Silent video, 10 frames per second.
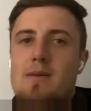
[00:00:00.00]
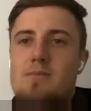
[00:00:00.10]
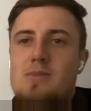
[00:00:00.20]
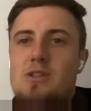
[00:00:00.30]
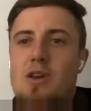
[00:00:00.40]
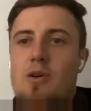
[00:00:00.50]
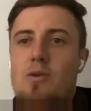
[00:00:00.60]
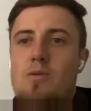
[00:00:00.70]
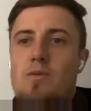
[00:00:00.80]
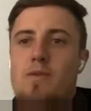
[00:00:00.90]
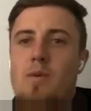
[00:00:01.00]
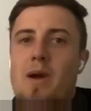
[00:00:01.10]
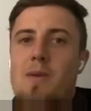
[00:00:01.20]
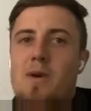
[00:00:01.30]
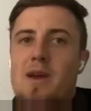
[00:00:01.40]
So for
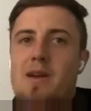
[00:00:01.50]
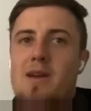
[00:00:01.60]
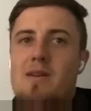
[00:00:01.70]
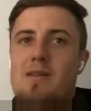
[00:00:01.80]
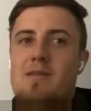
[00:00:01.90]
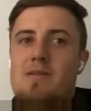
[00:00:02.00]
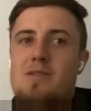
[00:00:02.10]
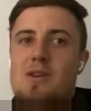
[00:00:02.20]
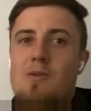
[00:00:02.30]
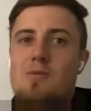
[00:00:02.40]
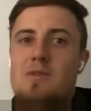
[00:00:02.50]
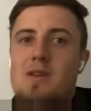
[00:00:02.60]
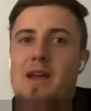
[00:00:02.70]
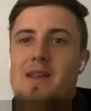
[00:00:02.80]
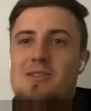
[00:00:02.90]
when we're told,
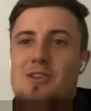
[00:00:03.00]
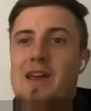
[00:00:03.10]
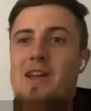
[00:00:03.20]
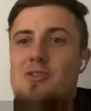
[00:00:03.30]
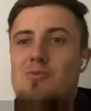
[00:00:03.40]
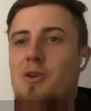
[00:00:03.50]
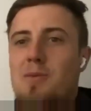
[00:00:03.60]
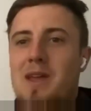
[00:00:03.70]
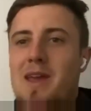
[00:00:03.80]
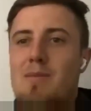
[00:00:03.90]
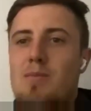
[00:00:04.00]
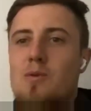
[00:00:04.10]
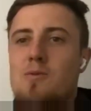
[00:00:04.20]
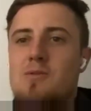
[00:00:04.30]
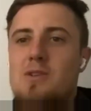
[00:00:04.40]
so they just want to be hitting
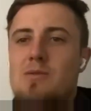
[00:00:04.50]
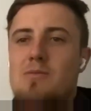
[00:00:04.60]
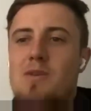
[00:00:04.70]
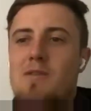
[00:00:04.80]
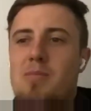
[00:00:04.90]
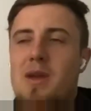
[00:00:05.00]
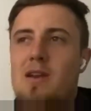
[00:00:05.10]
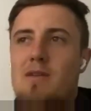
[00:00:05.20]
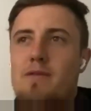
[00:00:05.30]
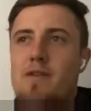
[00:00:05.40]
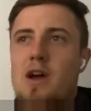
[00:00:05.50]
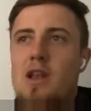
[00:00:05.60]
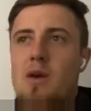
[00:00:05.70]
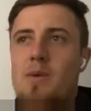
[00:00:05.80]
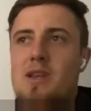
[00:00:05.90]
balls, and with being on
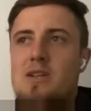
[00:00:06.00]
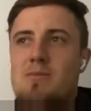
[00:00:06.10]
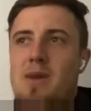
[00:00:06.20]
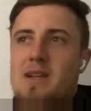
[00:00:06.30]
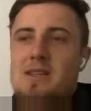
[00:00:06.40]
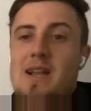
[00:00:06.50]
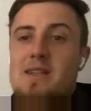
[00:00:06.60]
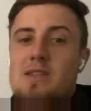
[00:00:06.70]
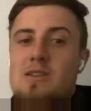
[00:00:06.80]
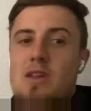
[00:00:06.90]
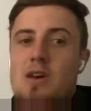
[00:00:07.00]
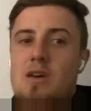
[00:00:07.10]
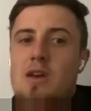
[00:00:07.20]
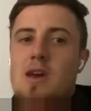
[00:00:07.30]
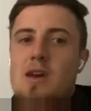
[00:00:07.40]
furlough, it doesn't make sense that
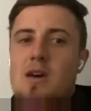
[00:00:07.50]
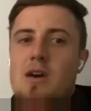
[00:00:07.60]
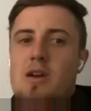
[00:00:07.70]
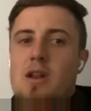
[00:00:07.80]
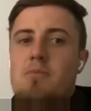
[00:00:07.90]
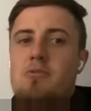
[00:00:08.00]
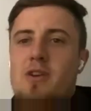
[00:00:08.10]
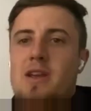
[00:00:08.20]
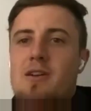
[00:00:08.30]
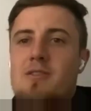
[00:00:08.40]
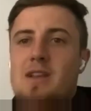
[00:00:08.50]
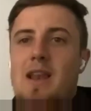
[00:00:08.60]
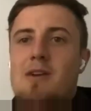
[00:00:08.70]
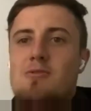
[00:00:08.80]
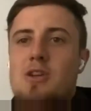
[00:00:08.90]
a club cricketer is
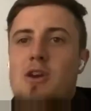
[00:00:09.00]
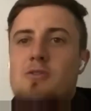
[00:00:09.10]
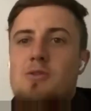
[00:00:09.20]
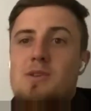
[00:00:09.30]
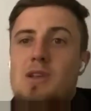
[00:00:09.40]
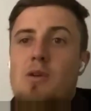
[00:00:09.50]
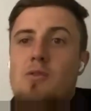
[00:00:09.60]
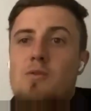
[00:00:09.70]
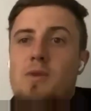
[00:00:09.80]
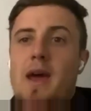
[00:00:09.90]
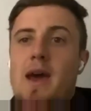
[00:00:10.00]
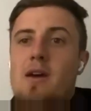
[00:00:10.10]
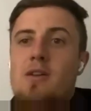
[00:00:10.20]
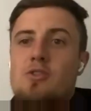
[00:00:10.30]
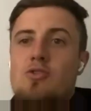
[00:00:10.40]
allowed to go to his local net
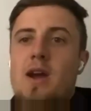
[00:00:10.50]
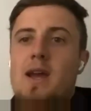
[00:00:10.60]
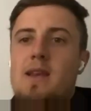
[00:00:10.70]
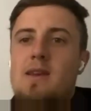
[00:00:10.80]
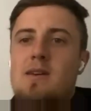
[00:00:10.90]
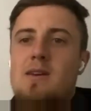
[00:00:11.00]
and train.